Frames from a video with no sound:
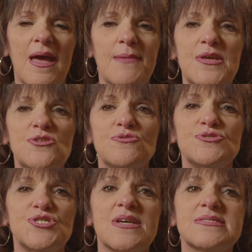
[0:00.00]
I
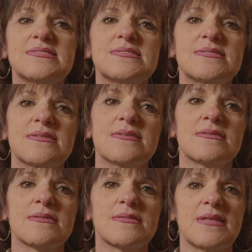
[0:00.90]
mean,
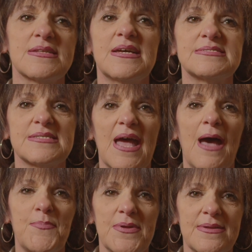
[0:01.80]
that doesn't
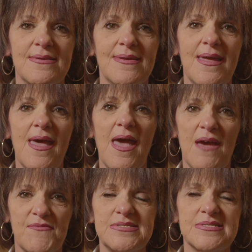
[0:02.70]
happen
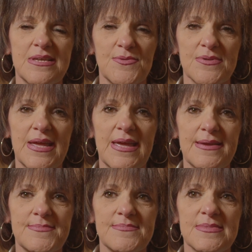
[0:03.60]
every single day.
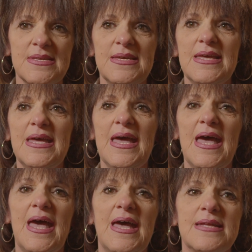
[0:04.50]

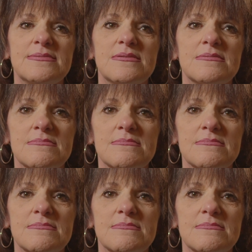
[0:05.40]
And